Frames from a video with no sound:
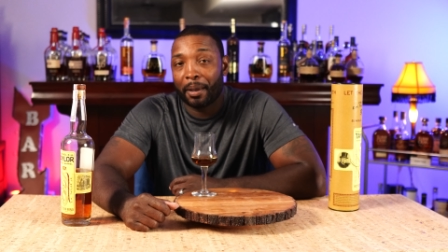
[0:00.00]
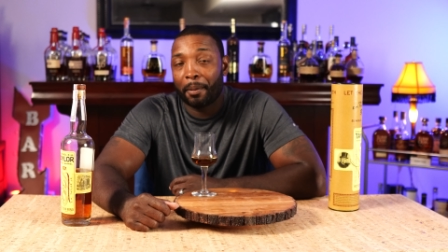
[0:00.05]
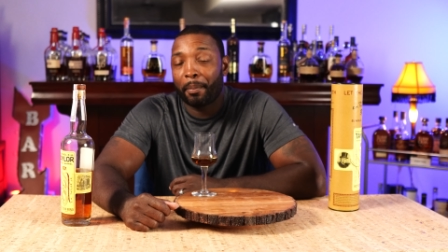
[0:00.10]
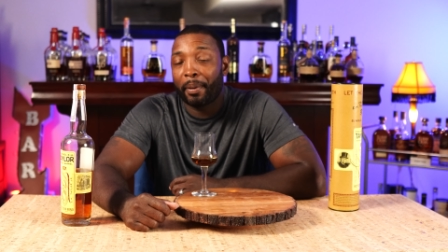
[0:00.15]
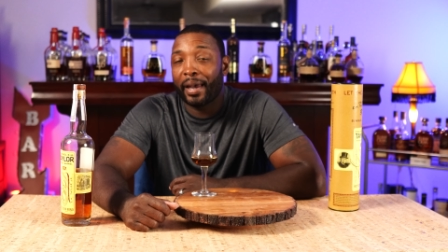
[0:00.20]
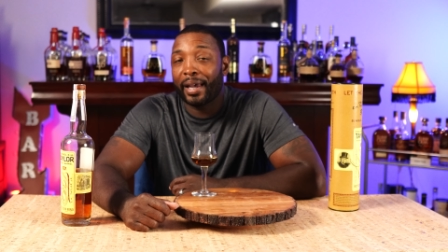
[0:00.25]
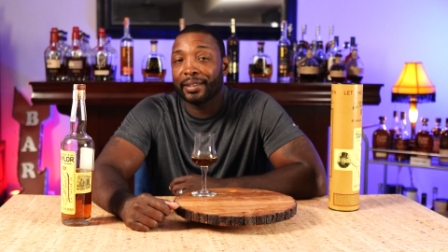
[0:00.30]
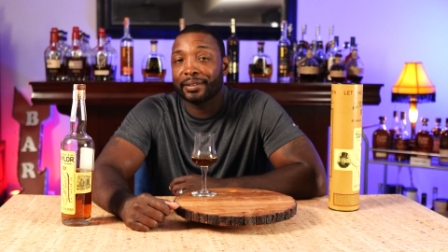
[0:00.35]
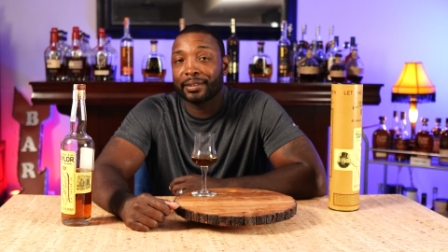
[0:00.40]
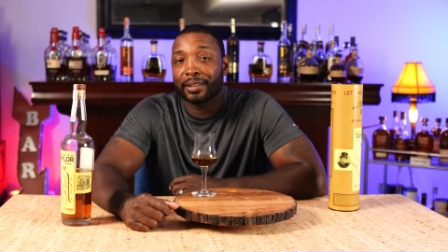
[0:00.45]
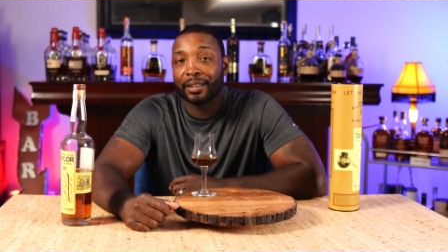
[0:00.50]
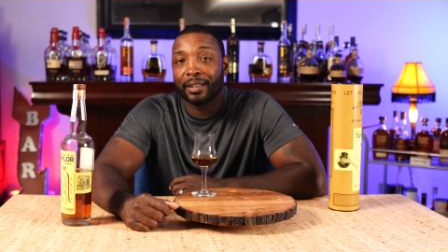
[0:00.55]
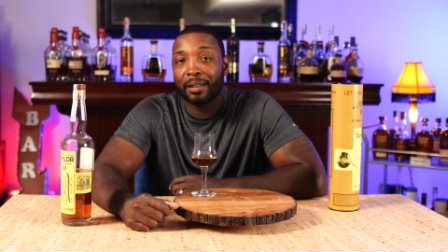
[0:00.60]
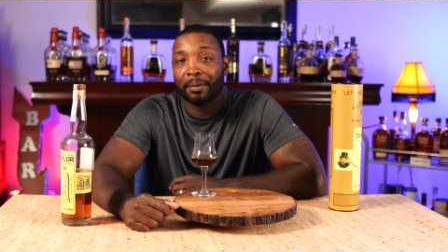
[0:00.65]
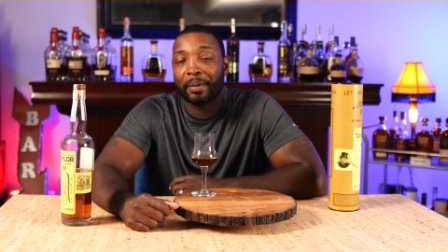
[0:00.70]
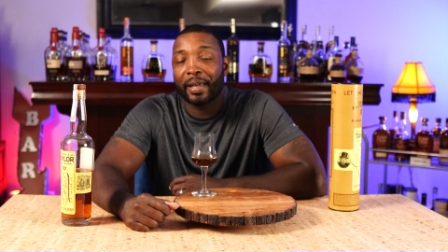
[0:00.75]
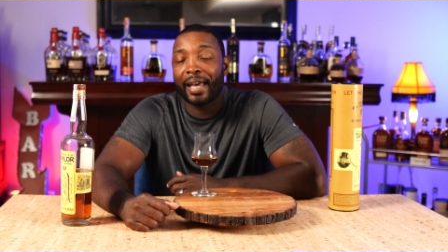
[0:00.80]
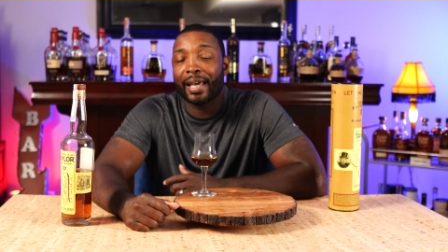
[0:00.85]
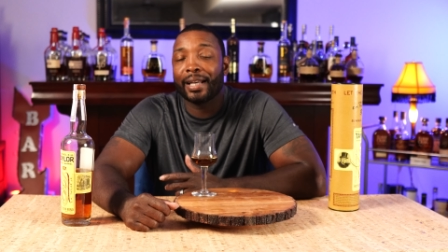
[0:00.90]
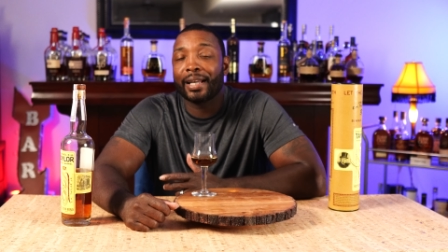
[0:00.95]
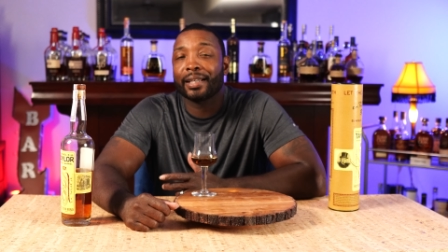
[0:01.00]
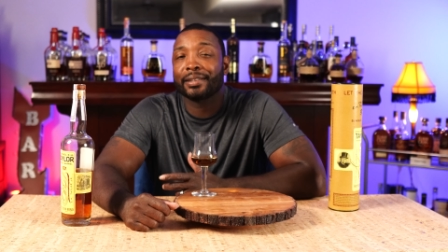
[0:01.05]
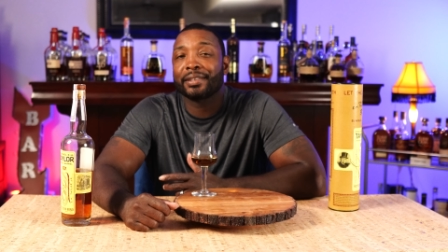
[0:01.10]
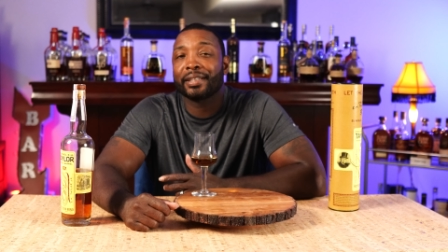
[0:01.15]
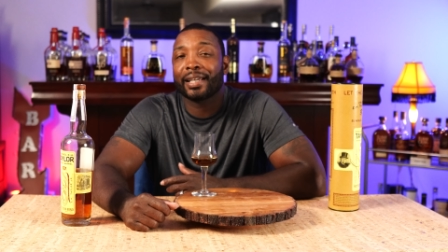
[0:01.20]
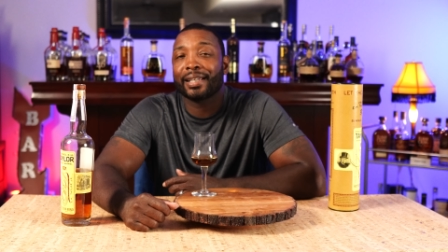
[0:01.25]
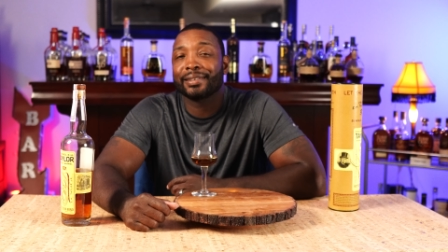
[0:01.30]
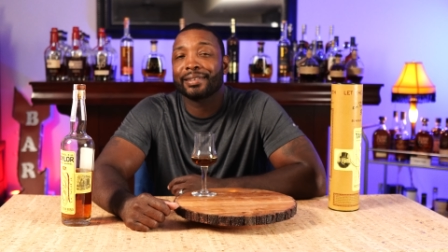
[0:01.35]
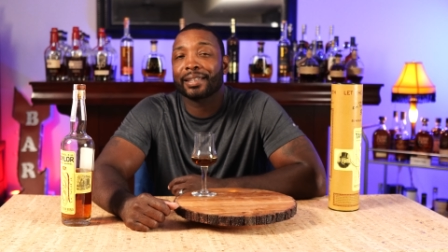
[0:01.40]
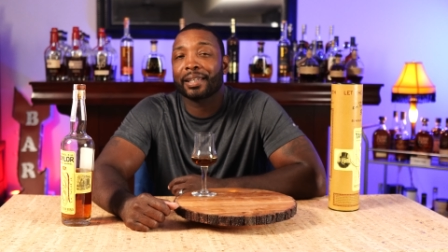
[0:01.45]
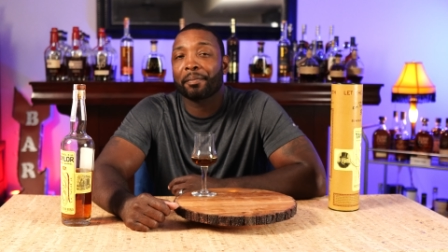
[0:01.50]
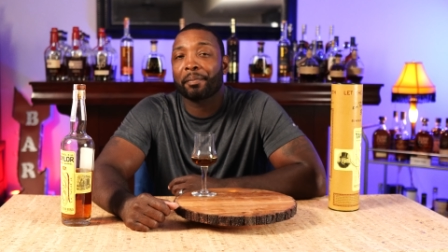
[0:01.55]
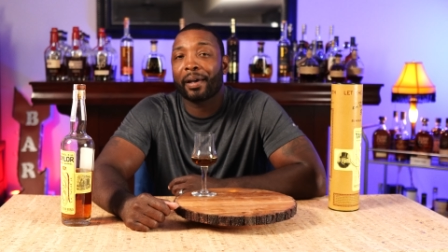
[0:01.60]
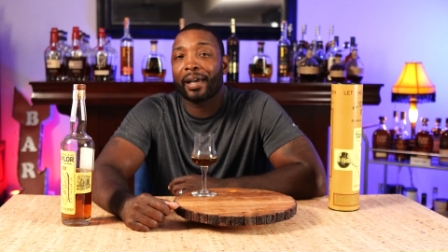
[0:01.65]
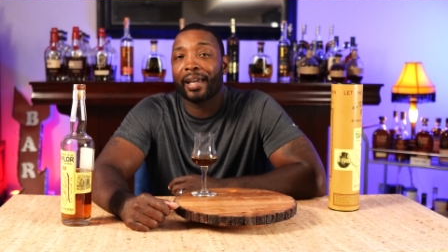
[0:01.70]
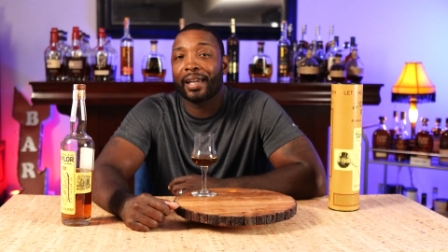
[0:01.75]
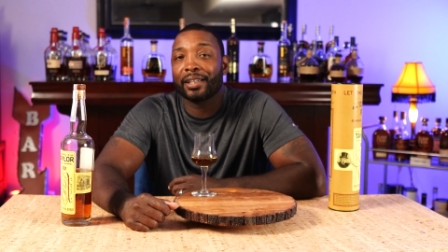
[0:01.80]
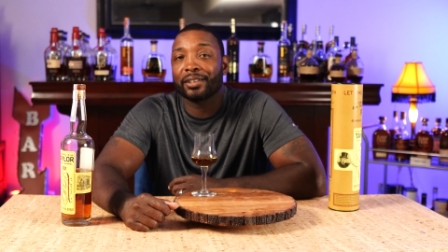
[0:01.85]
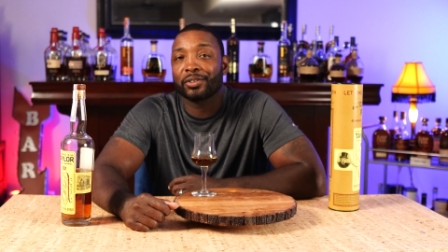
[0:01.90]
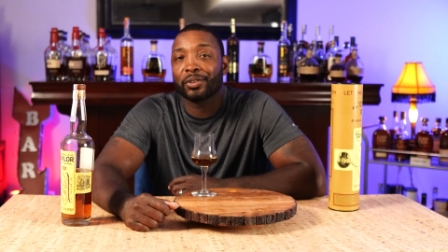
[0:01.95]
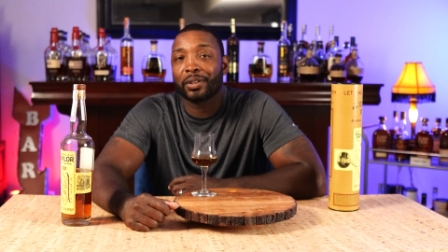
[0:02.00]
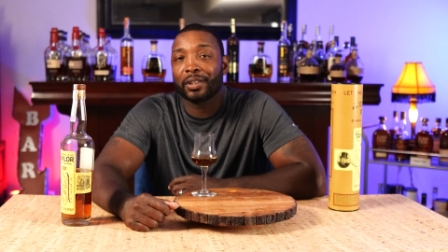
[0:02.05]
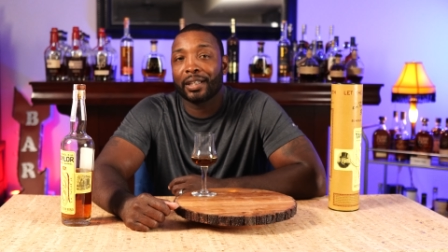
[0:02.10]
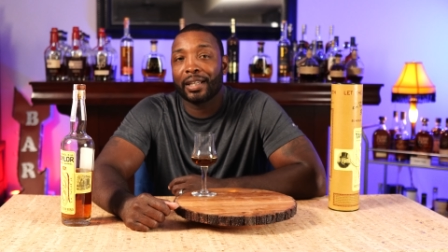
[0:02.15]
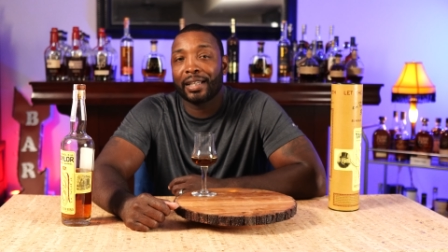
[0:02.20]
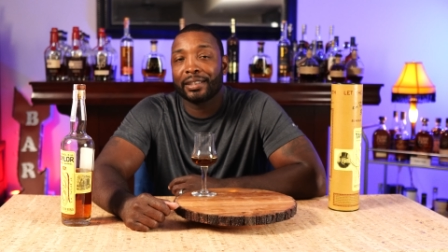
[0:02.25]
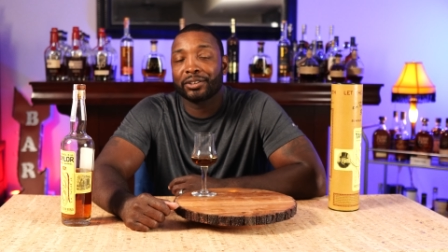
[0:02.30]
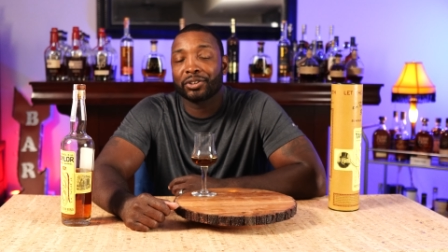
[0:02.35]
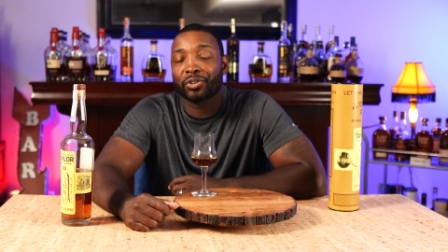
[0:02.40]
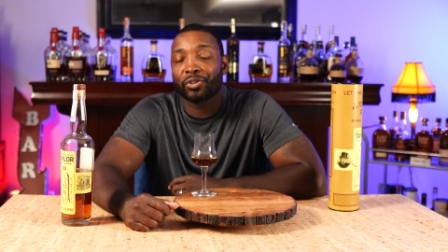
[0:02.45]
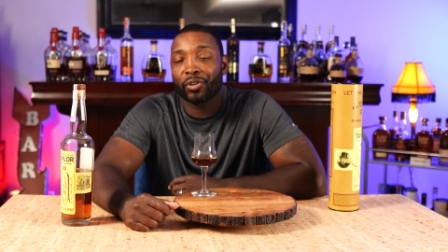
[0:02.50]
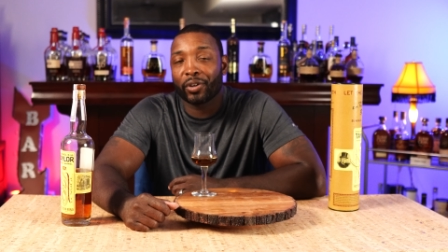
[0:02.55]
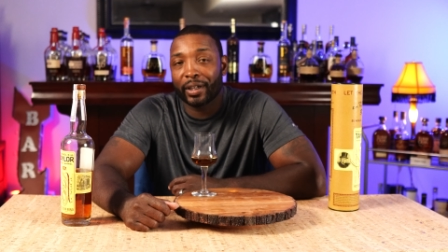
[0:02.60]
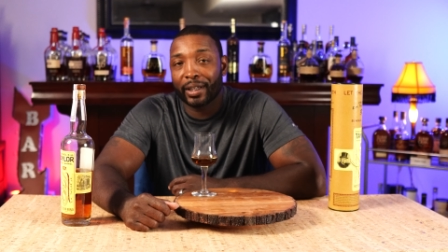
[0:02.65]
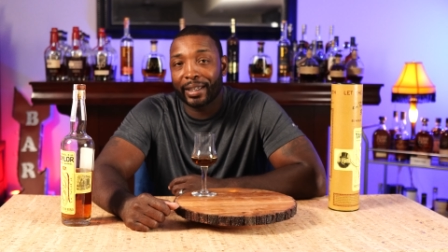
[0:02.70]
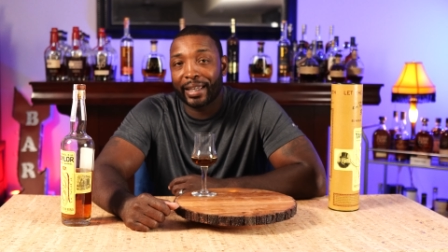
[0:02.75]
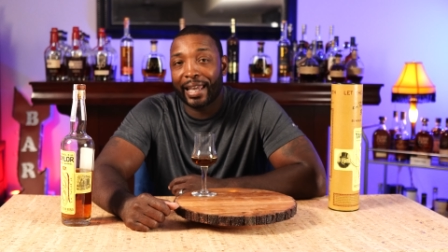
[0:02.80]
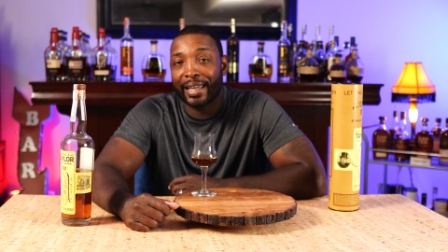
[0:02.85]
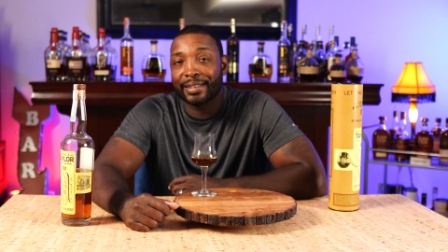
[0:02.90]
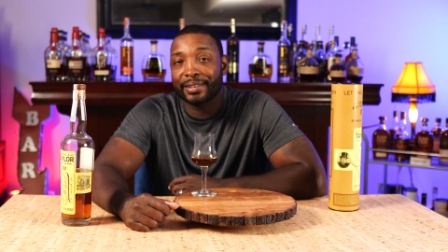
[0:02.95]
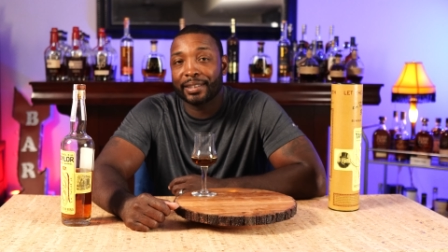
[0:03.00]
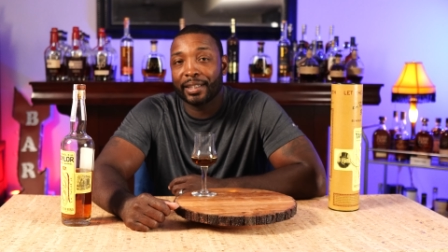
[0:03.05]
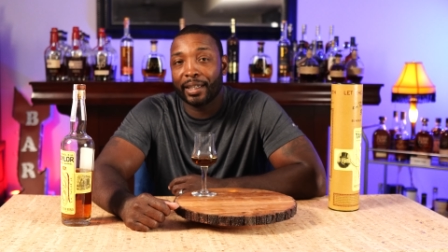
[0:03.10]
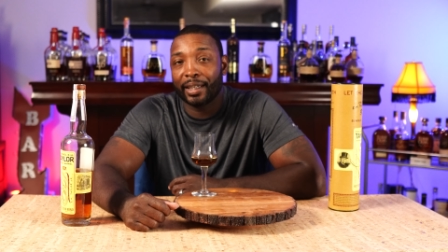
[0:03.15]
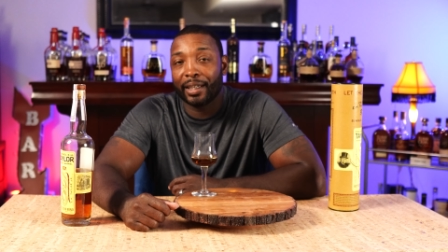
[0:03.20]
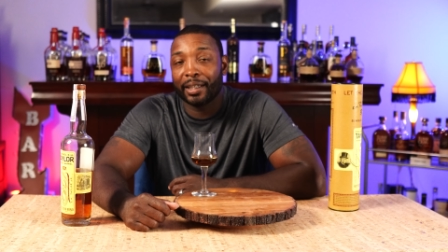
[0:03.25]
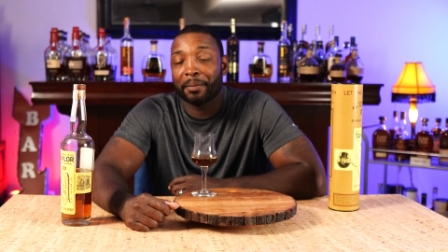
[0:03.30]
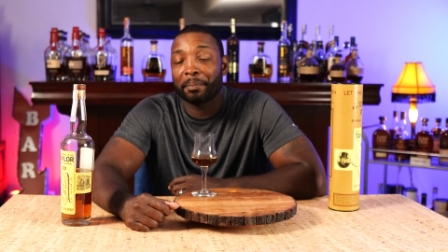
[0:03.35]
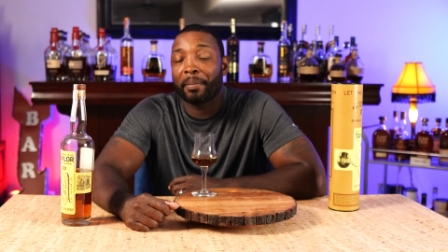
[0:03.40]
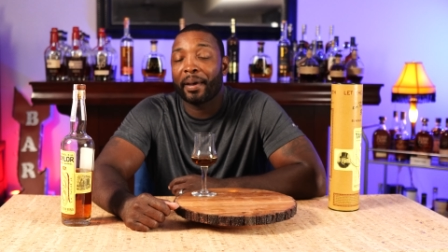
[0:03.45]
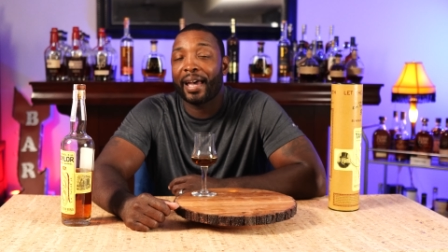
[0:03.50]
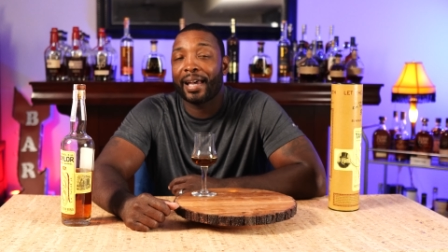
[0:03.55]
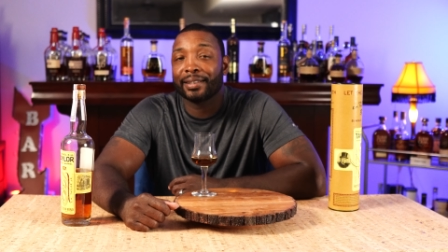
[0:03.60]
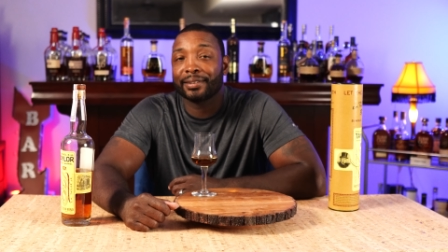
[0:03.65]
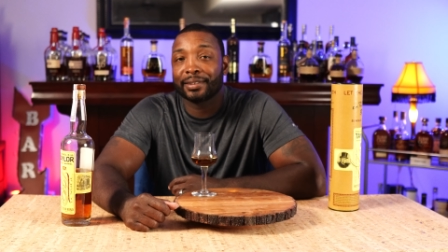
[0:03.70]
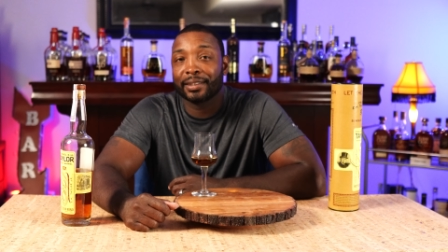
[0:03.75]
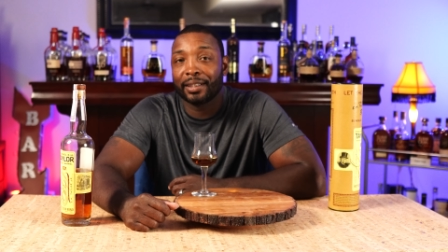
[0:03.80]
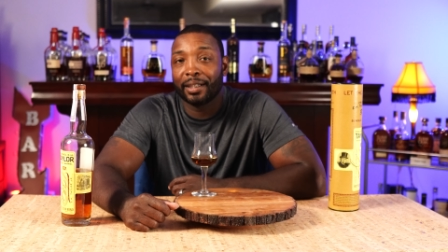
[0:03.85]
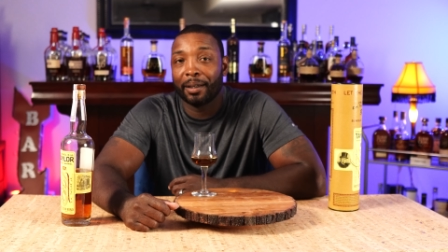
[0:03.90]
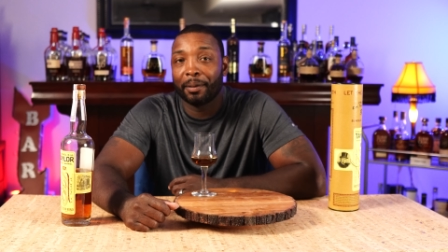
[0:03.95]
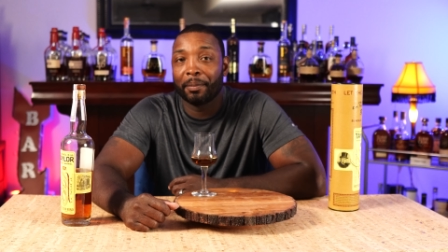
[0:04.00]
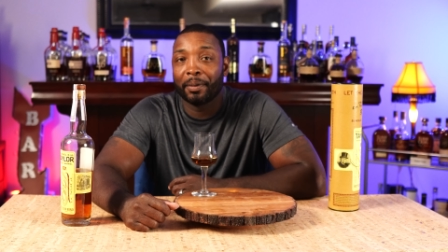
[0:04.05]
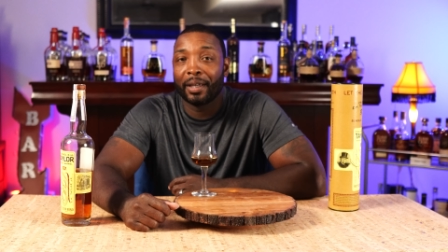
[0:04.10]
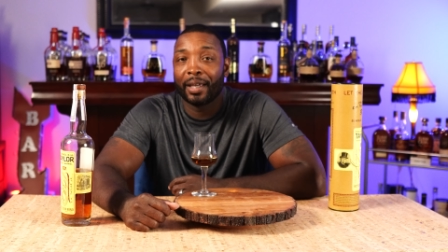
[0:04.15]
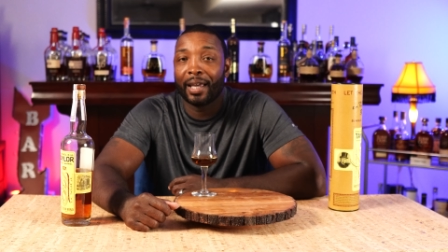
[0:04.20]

Passed it up. Had that chance to get my hands on Elijah Craig 18. Passed it up.